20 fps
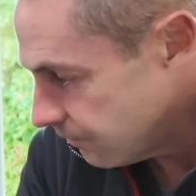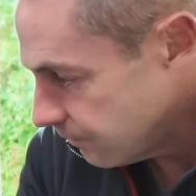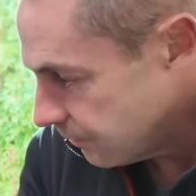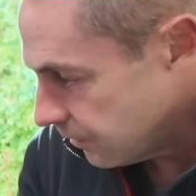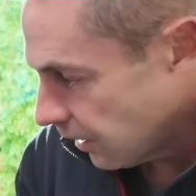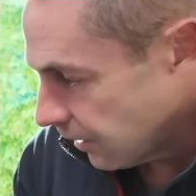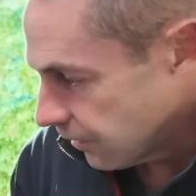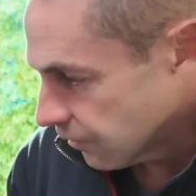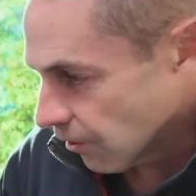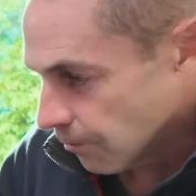
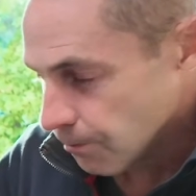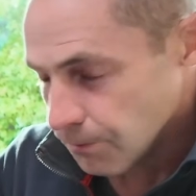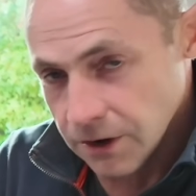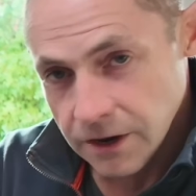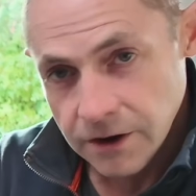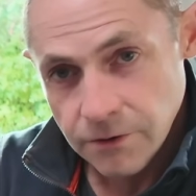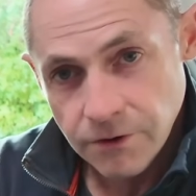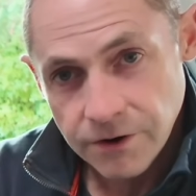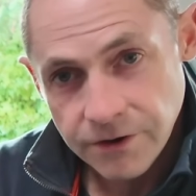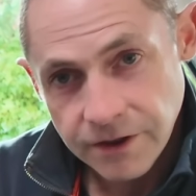light's gone
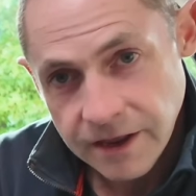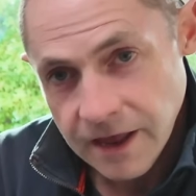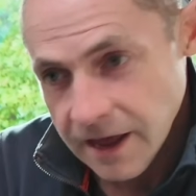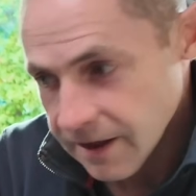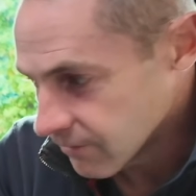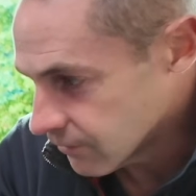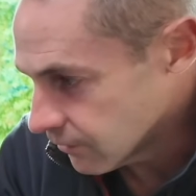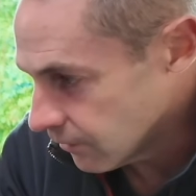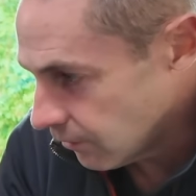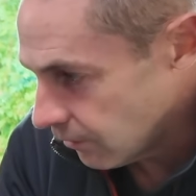blue on the
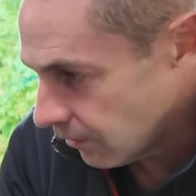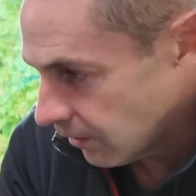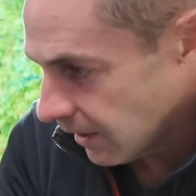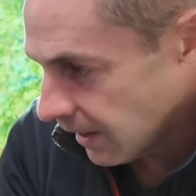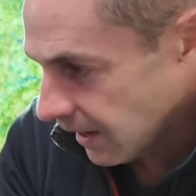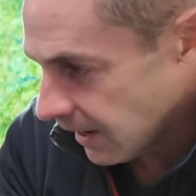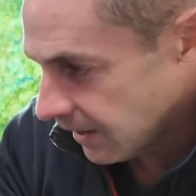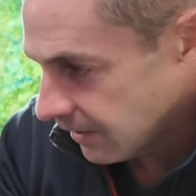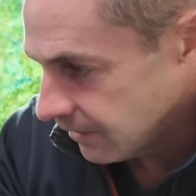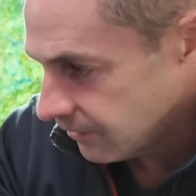kettle,
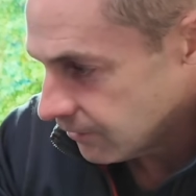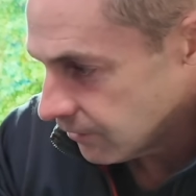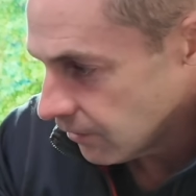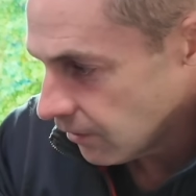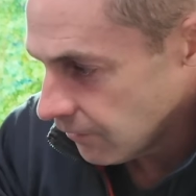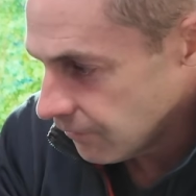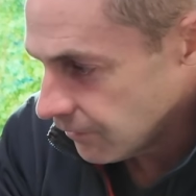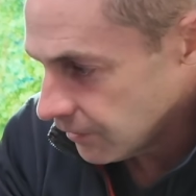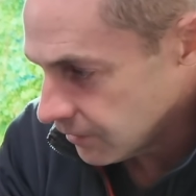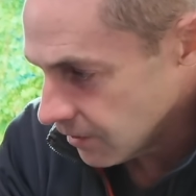and
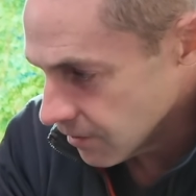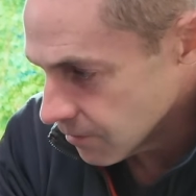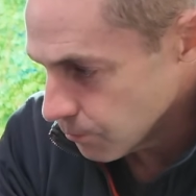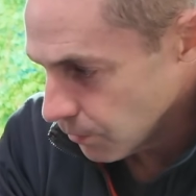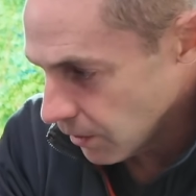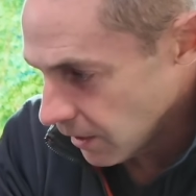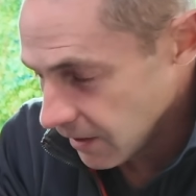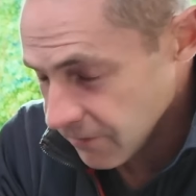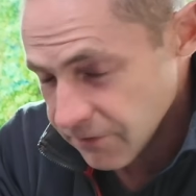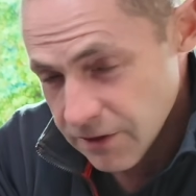on the
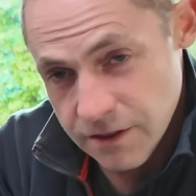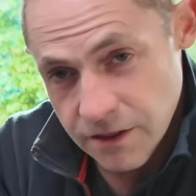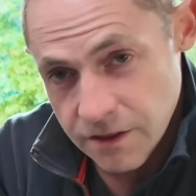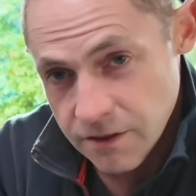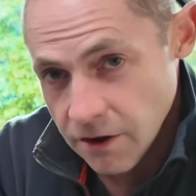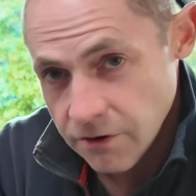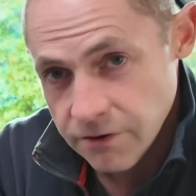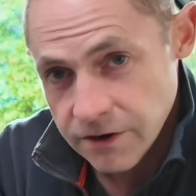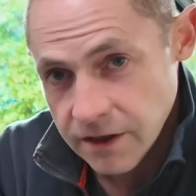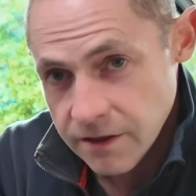display, this
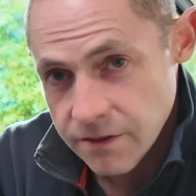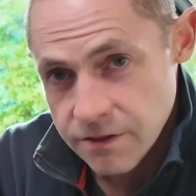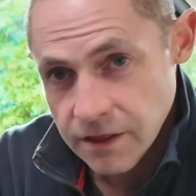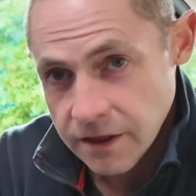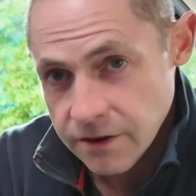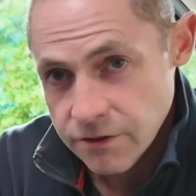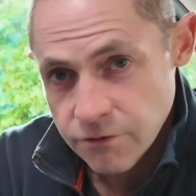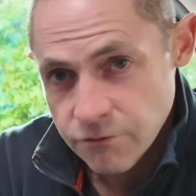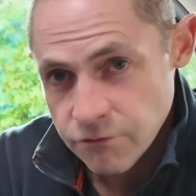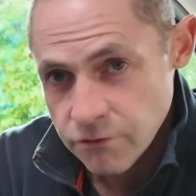is only a
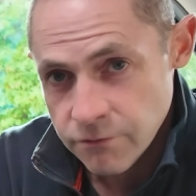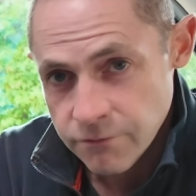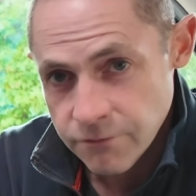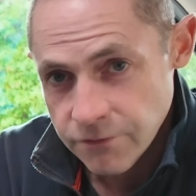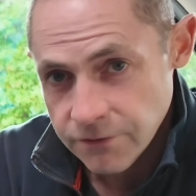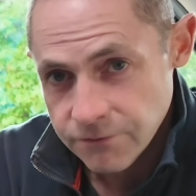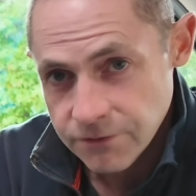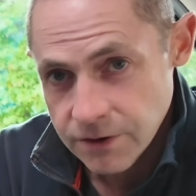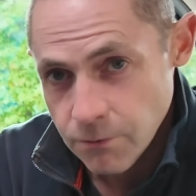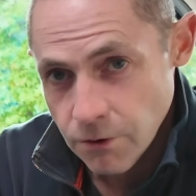
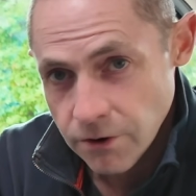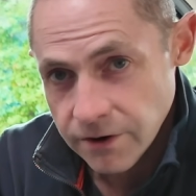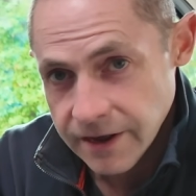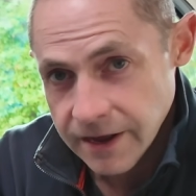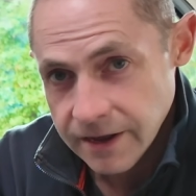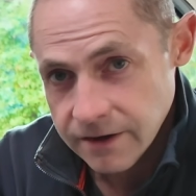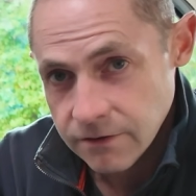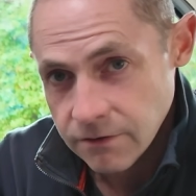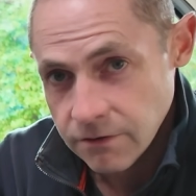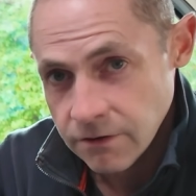650 watt
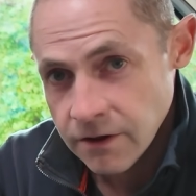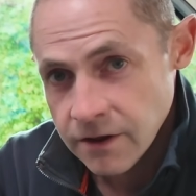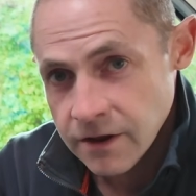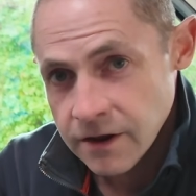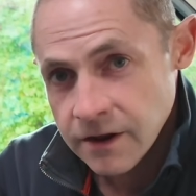kettle